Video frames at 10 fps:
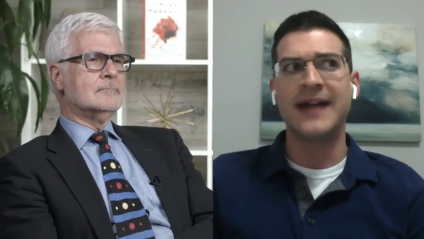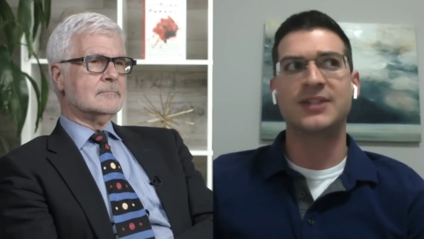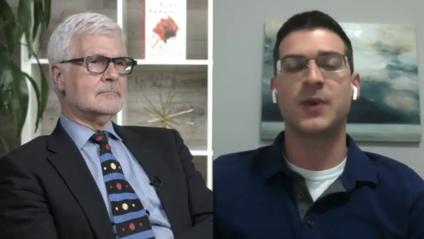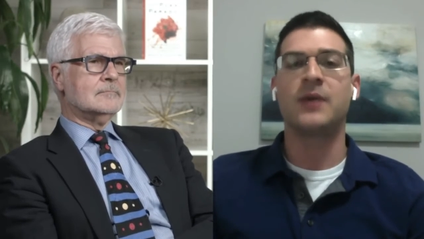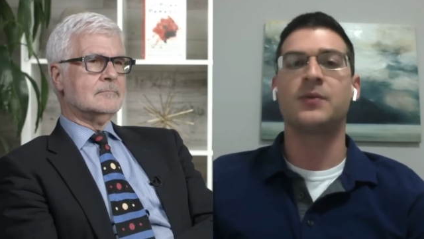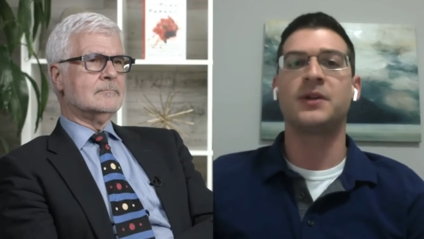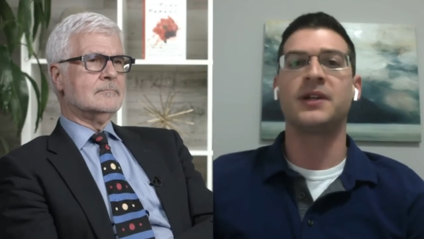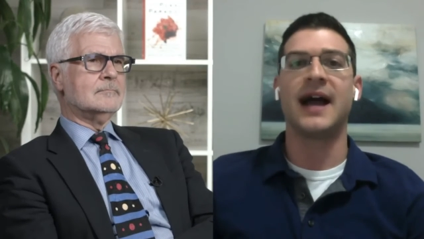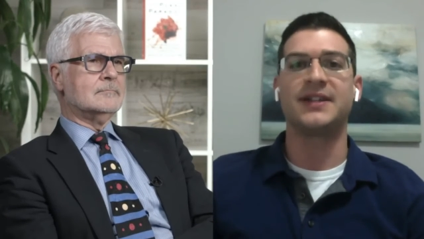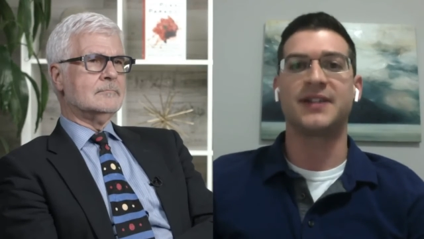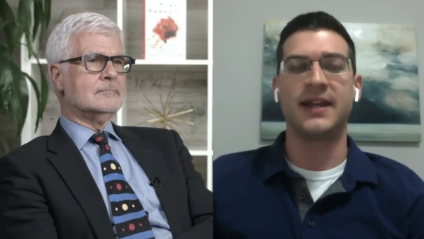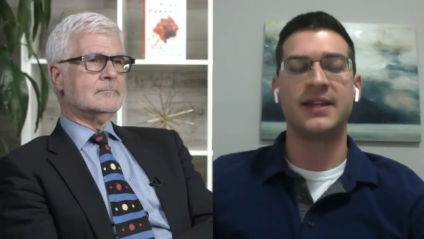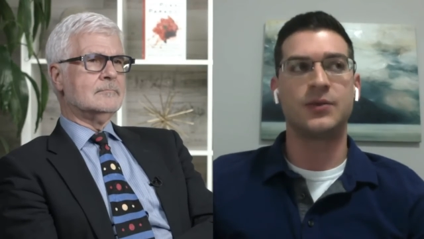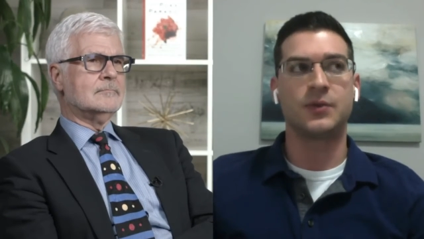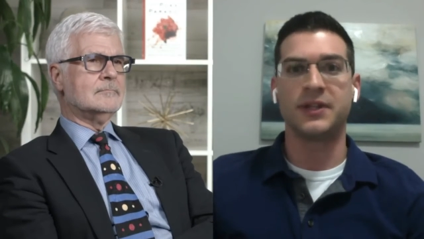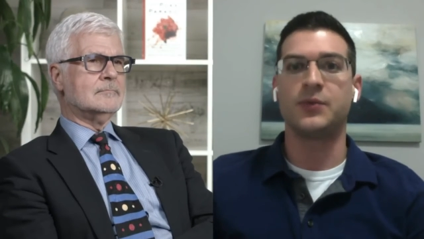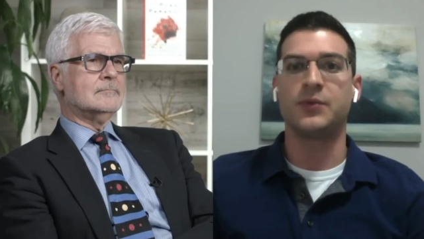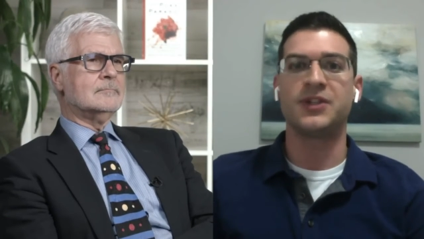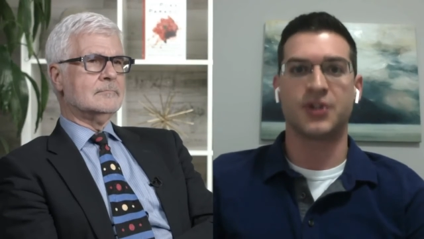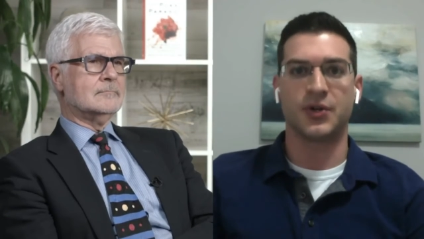Speaker 1: that's when I realized I need to
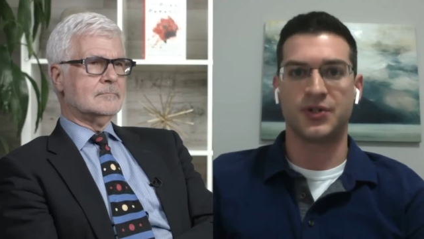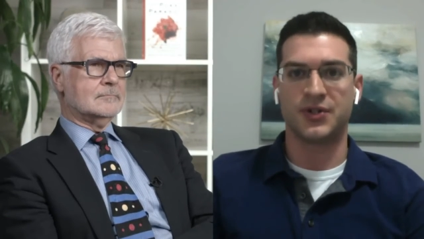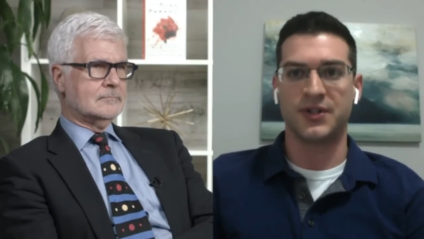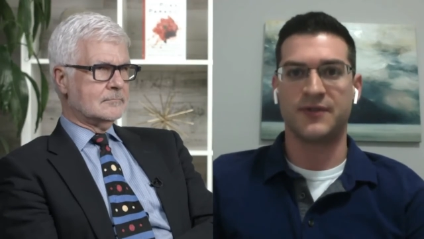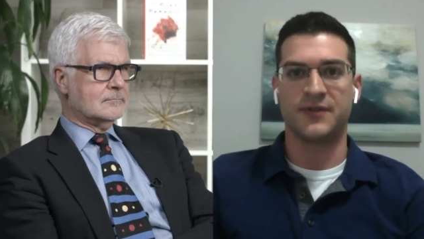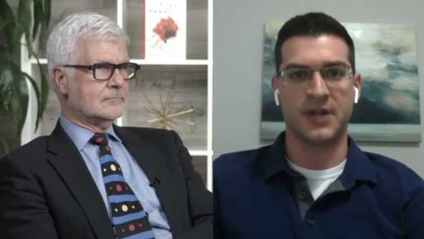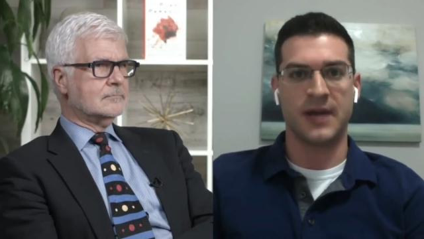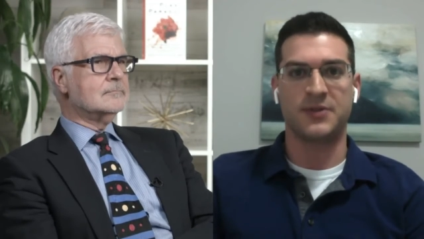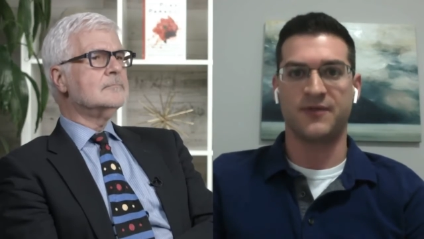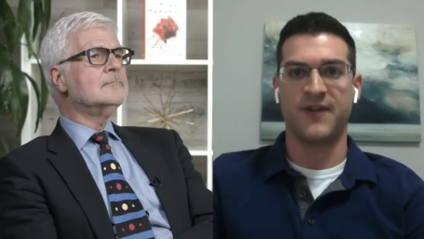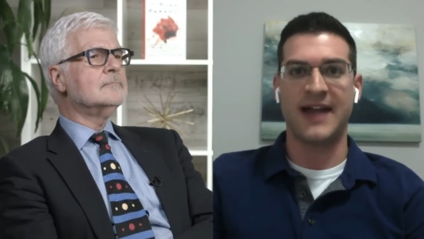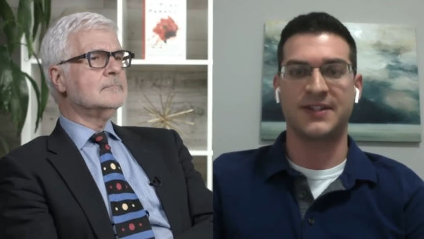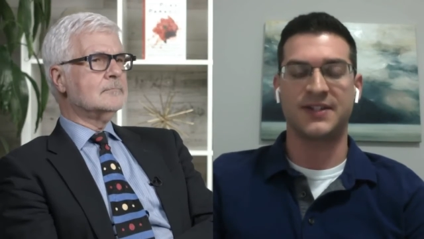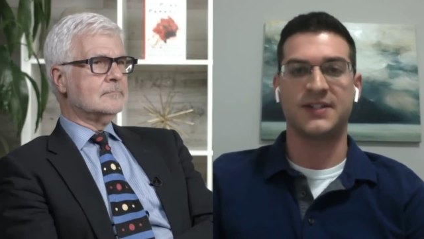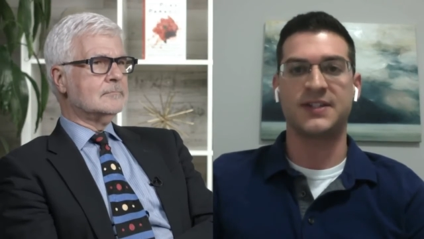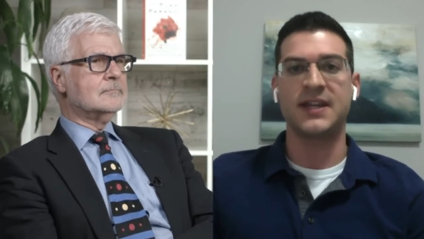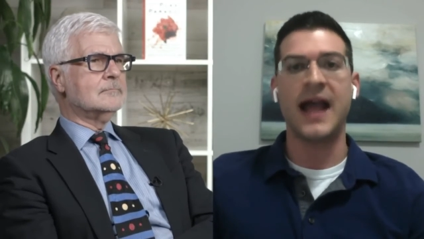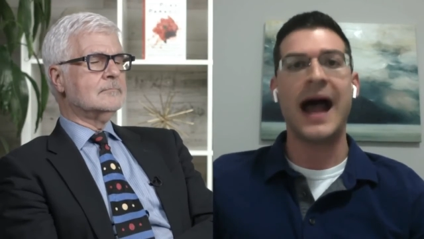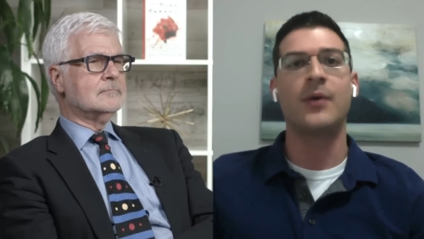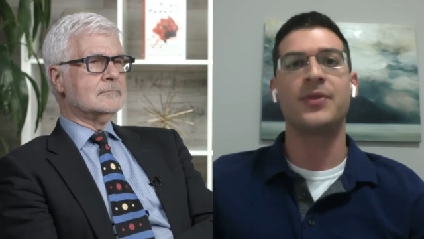really research the different types of fats to
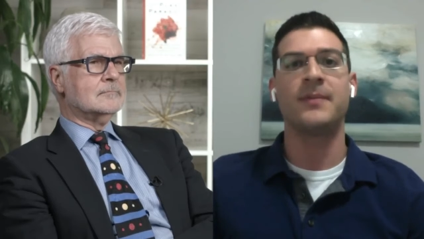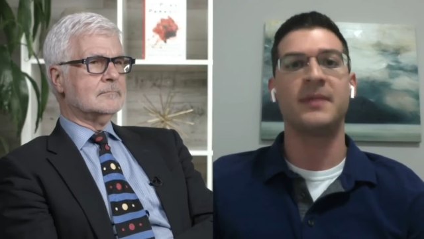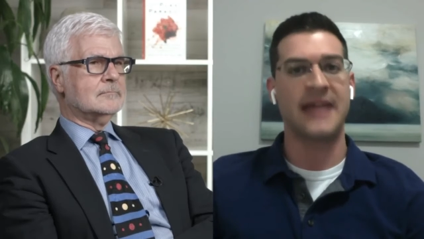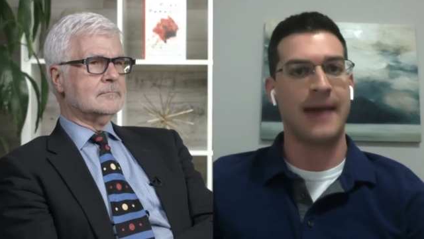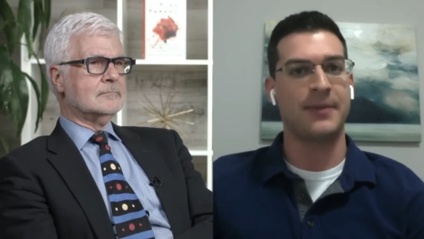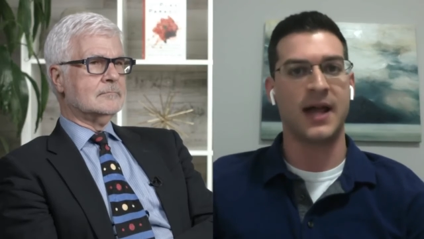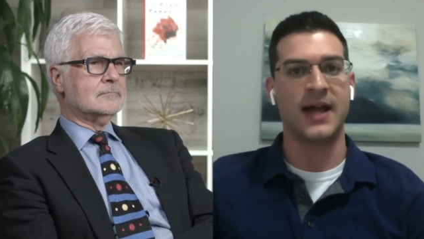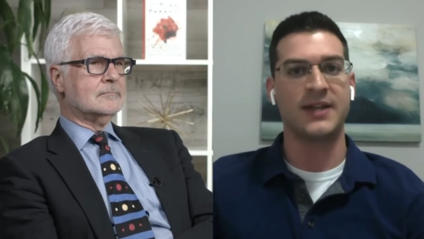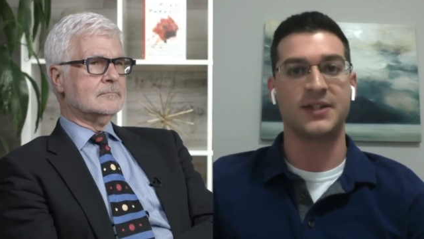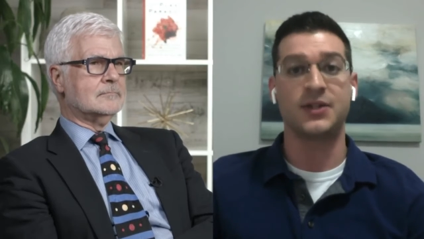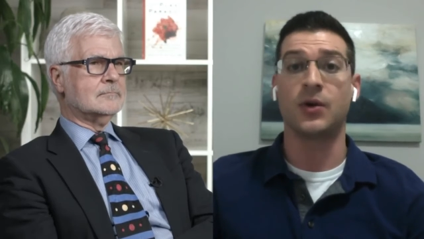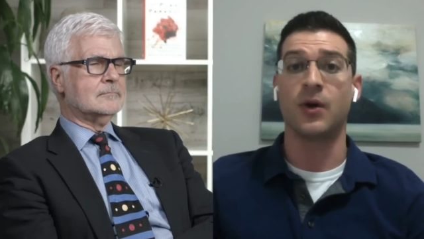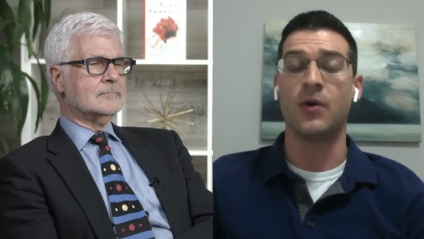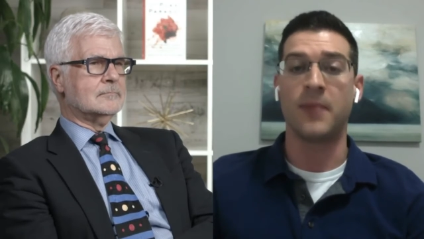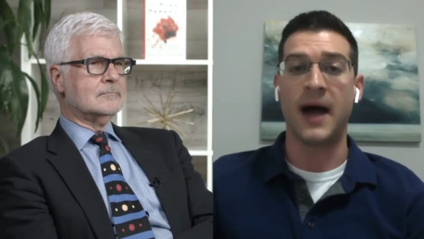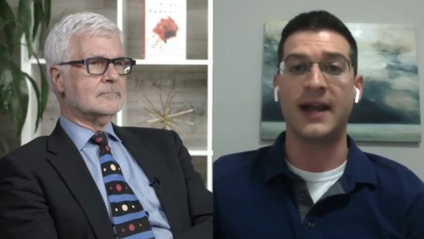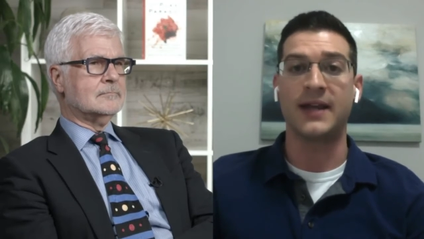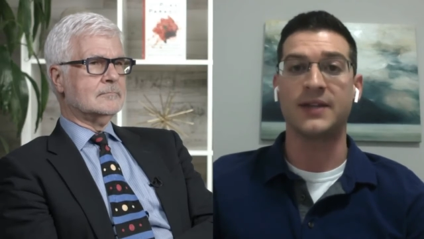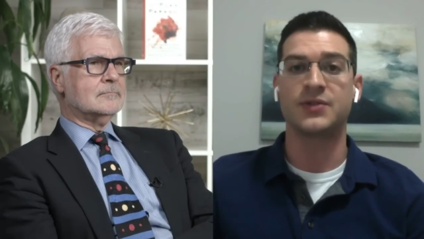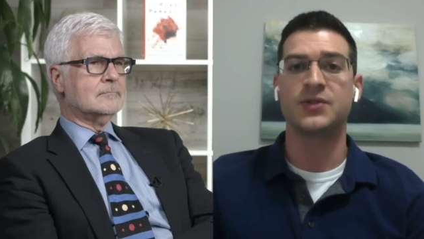see how they metabolize in your own body.